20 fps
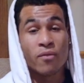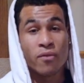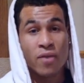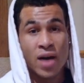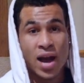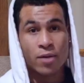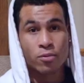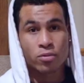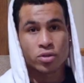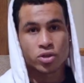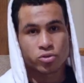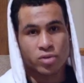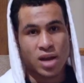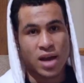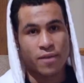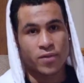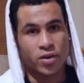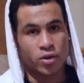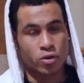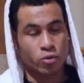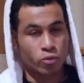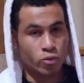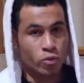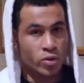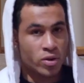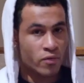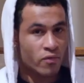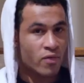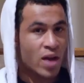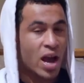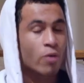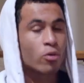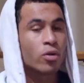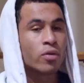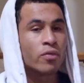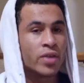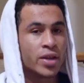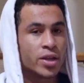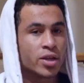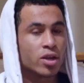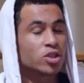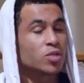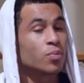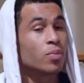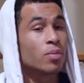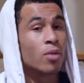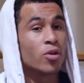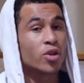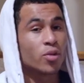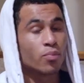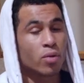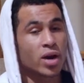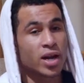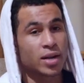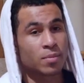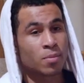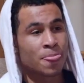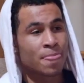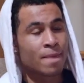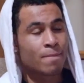viral traffic, you're doing a viral video to promote your product,